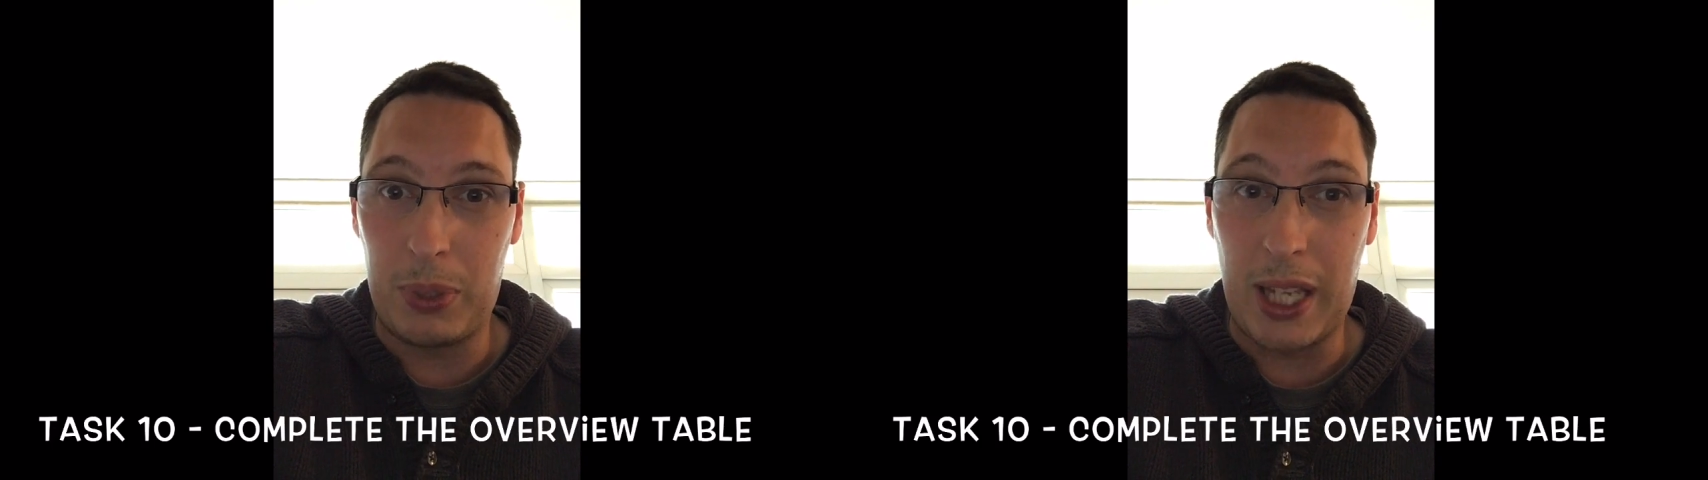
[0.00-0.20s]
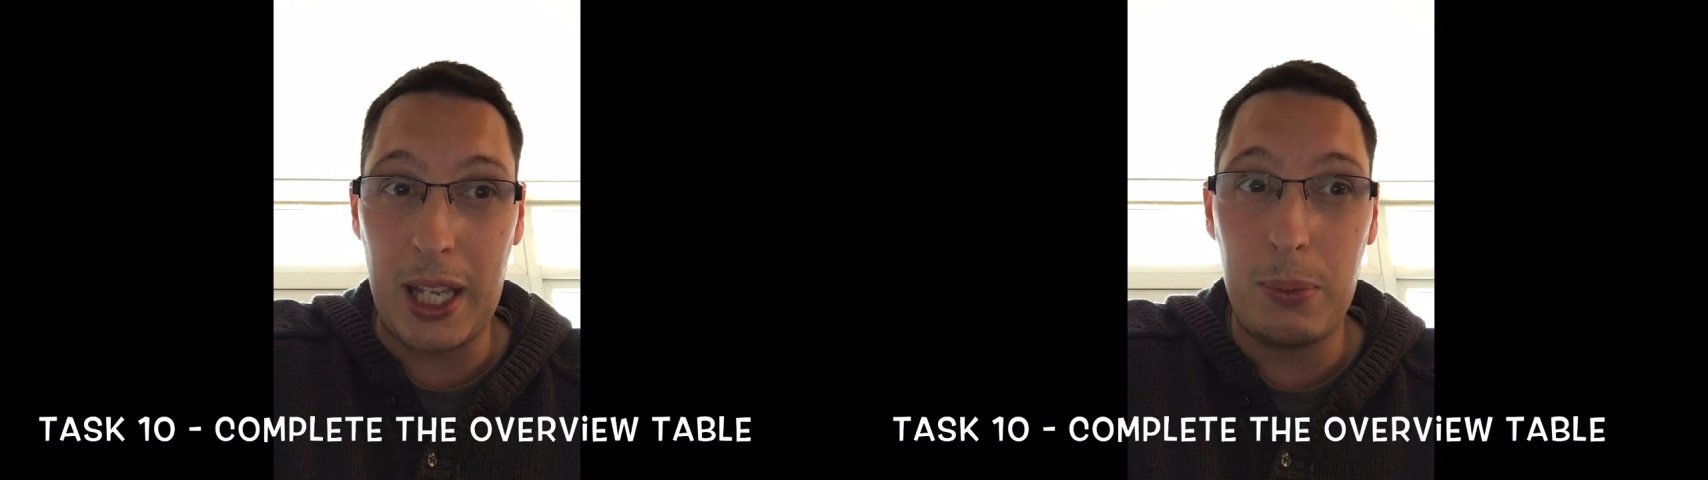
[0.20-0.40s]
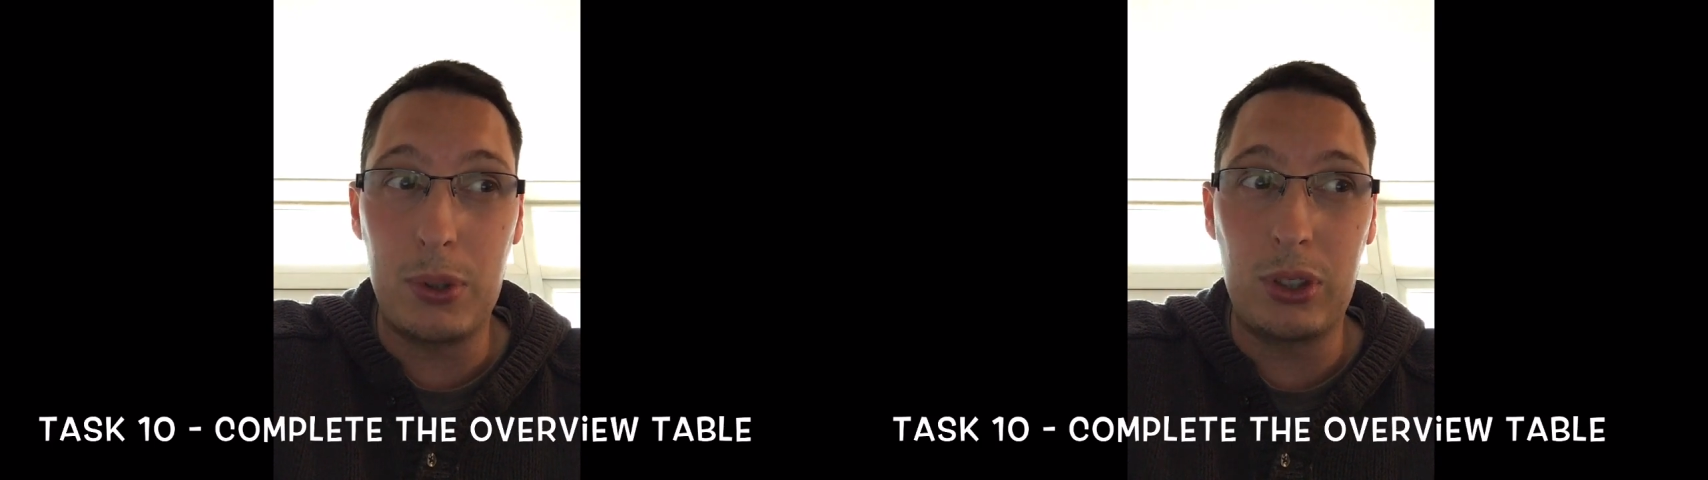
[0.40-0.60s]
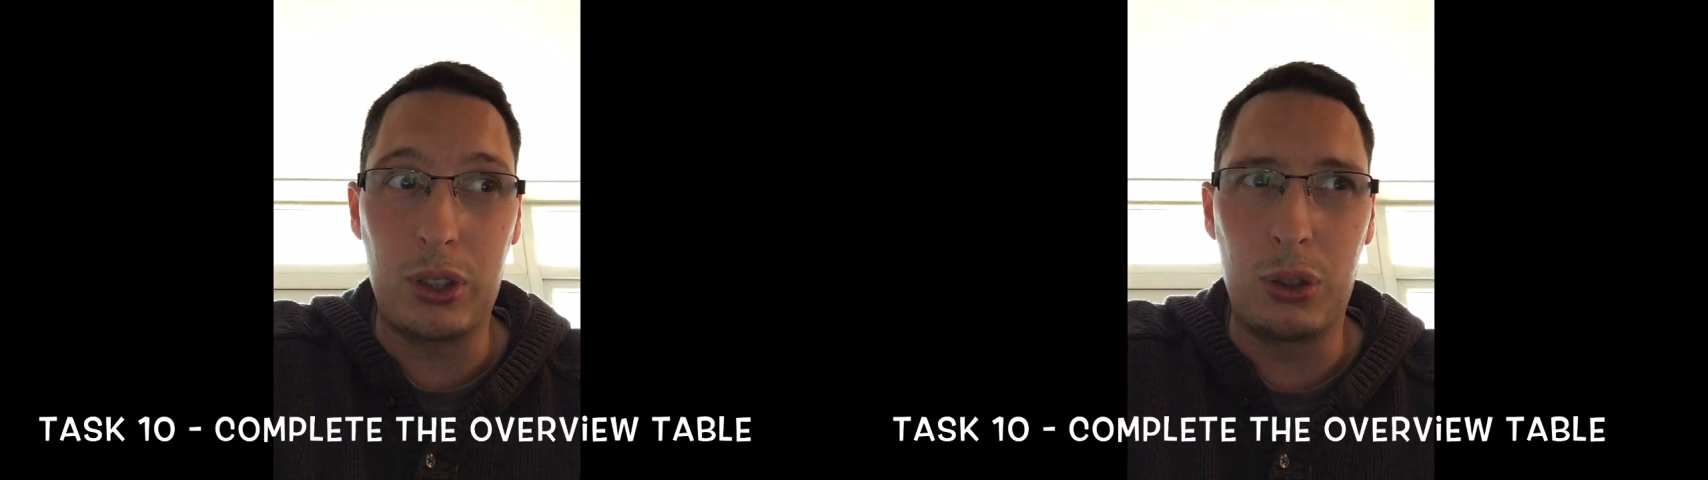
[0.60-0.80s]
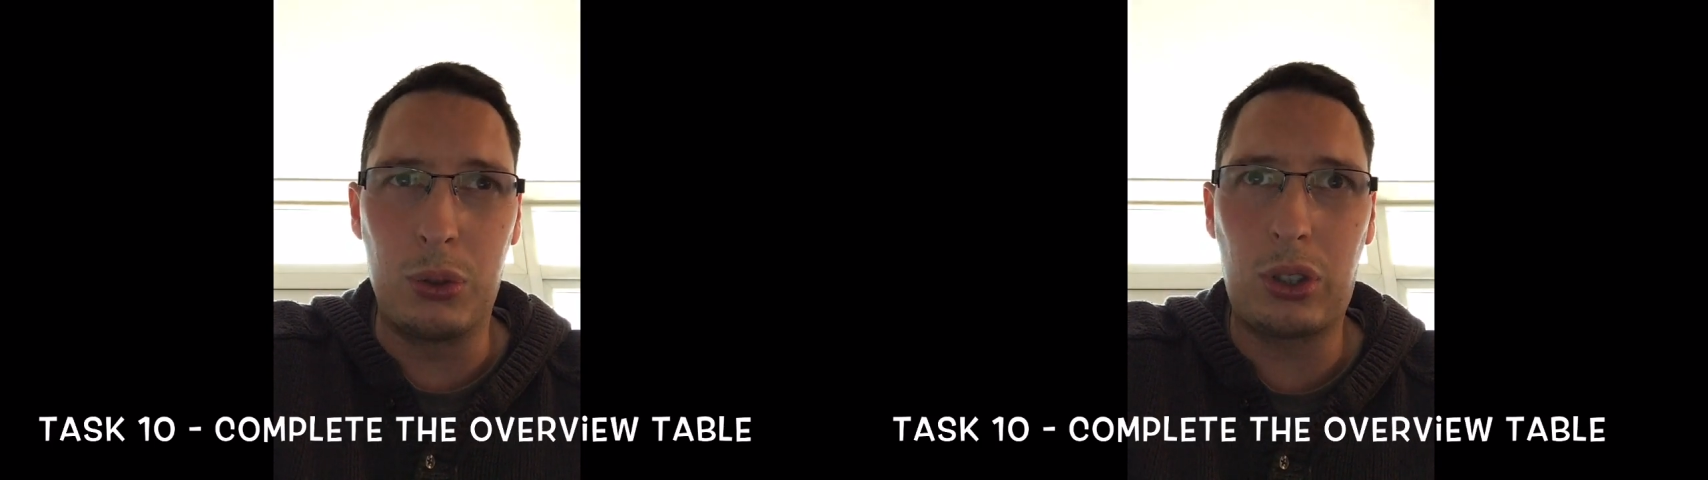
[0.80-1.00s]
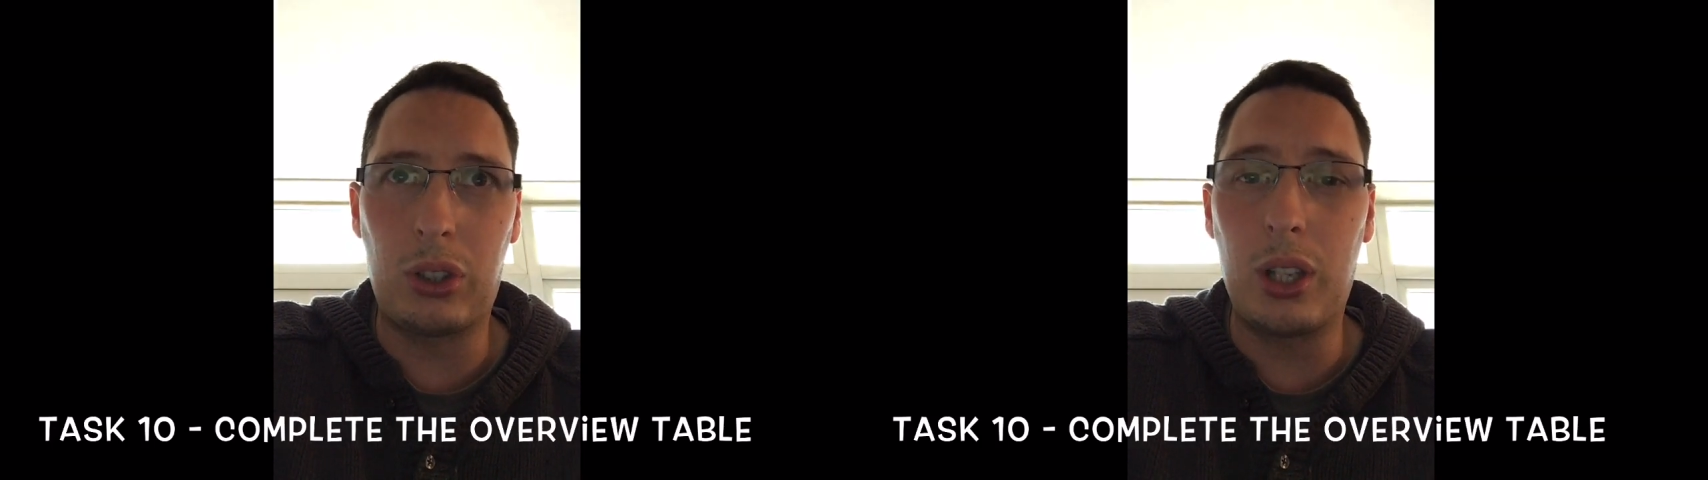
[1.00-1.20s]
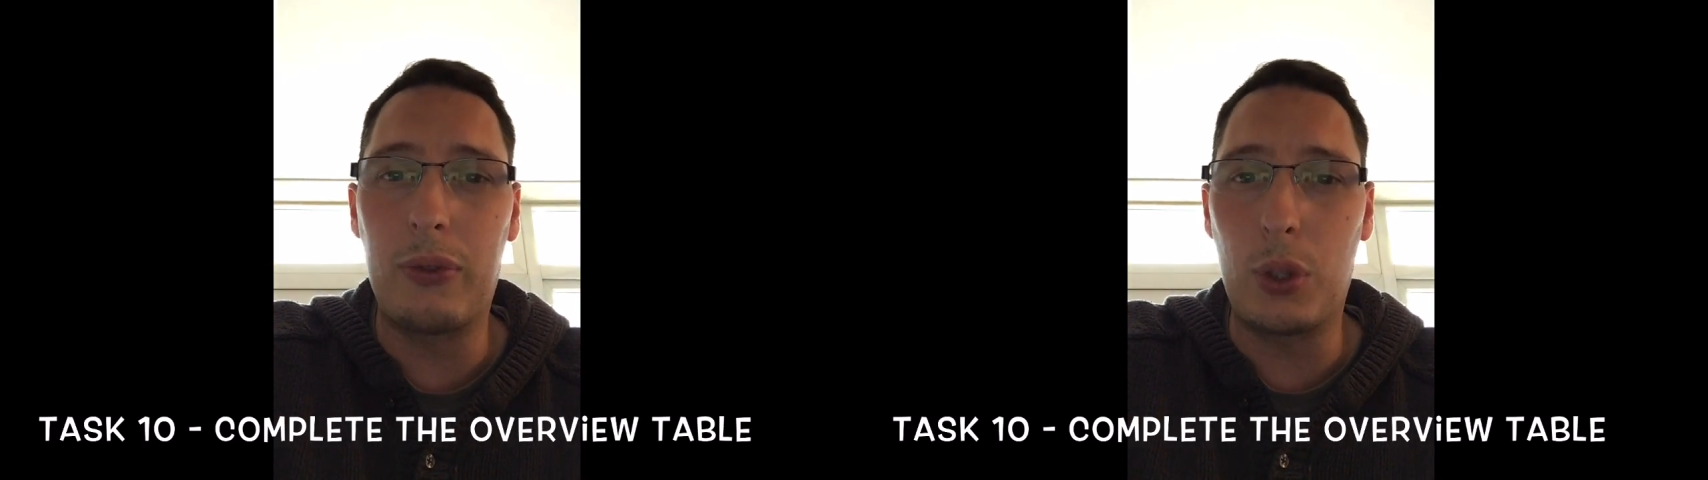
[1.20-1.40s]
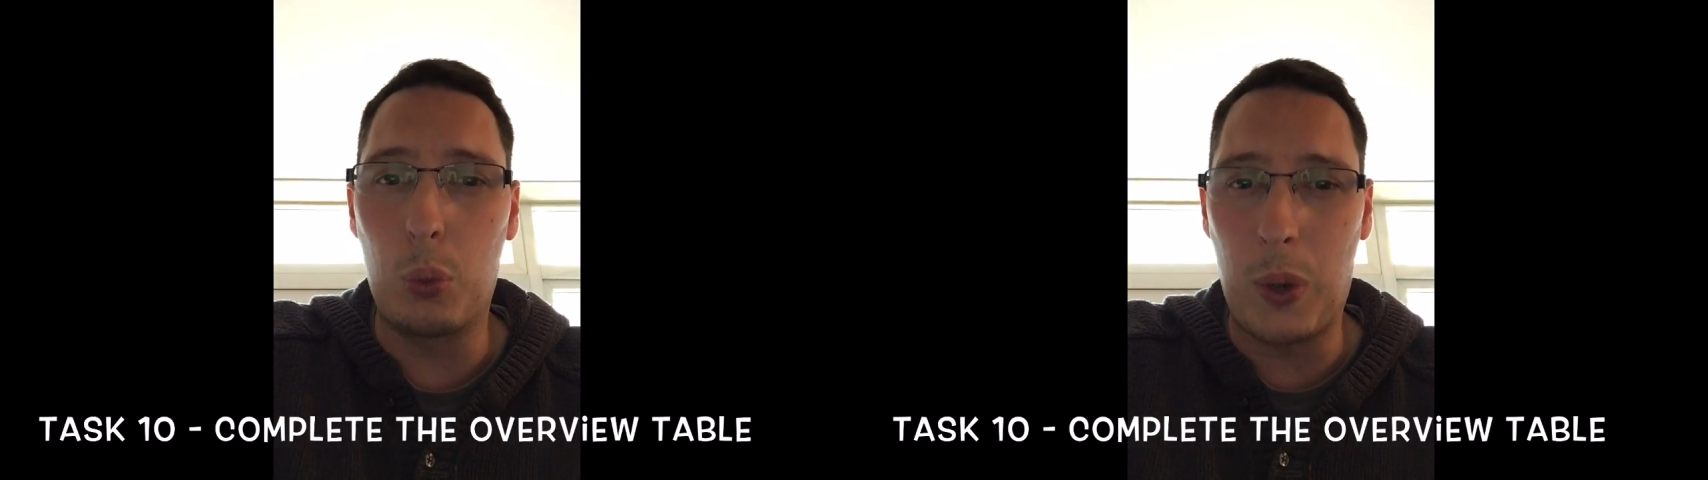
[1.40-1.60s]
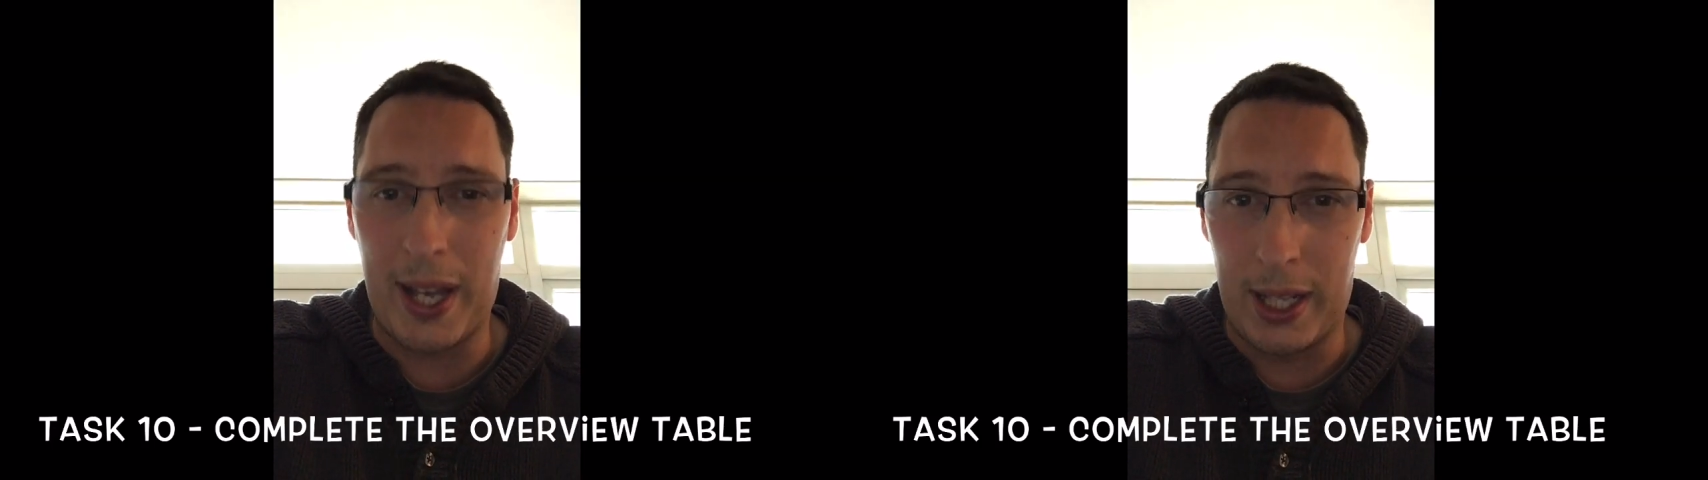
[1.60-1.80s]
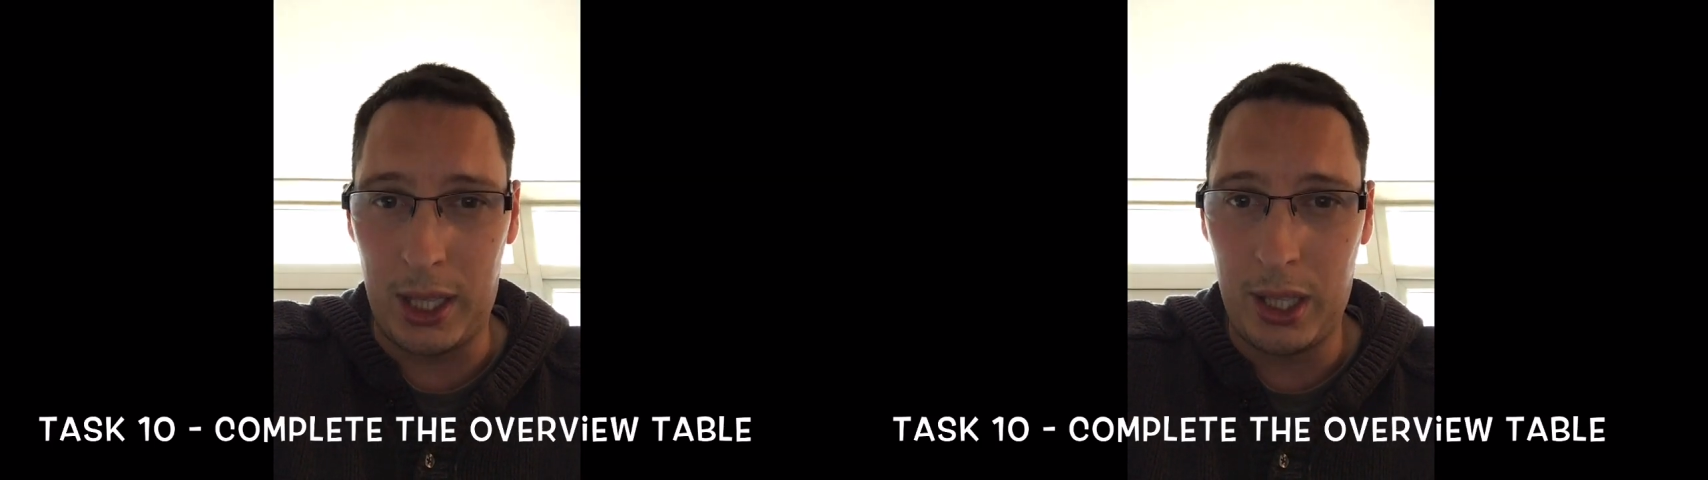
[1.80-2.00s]
be able to serve you
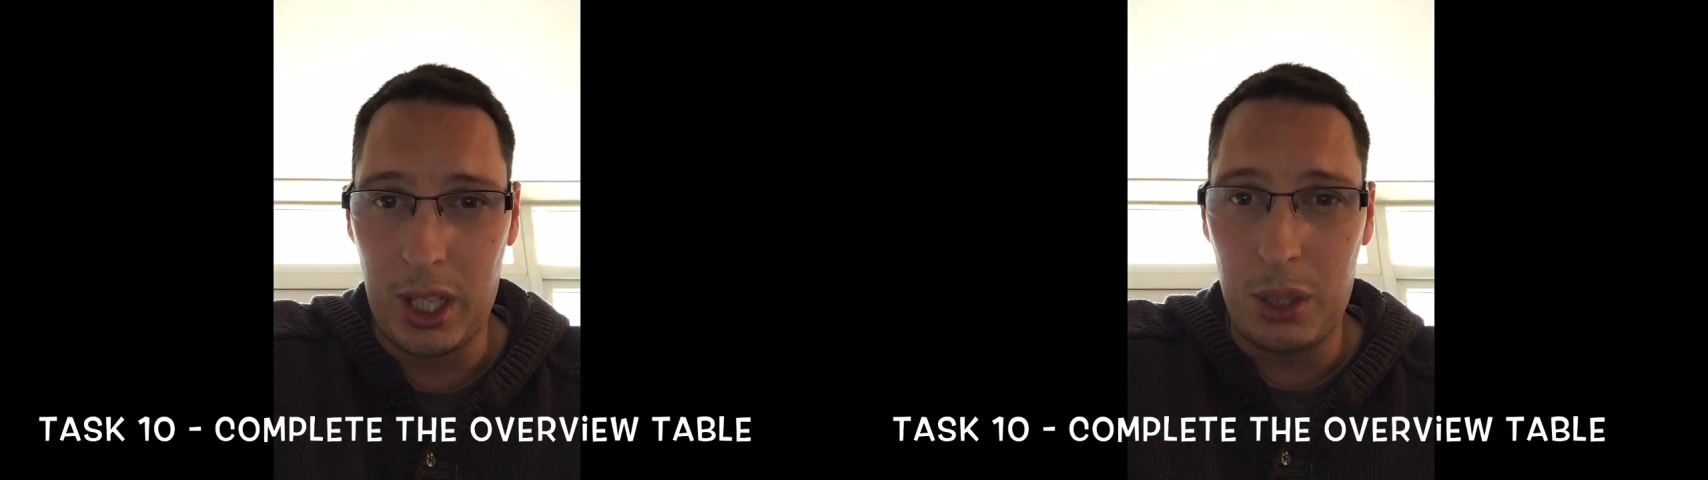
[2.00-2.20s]
well